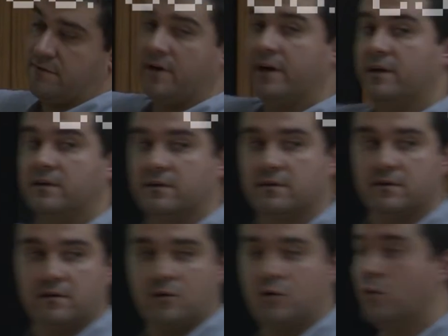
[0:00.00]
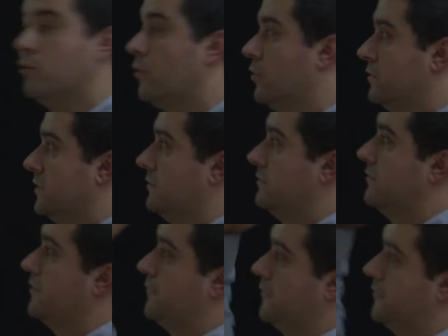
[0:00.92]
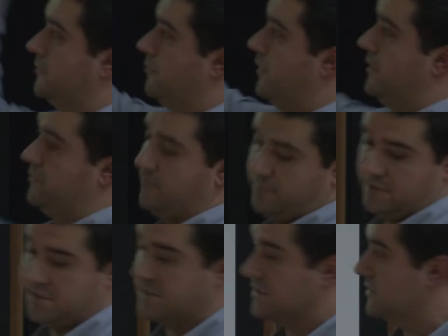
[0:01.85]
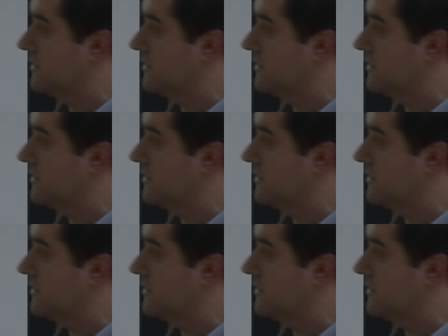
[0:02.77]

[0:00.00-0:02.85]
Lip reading: I go on the different part of this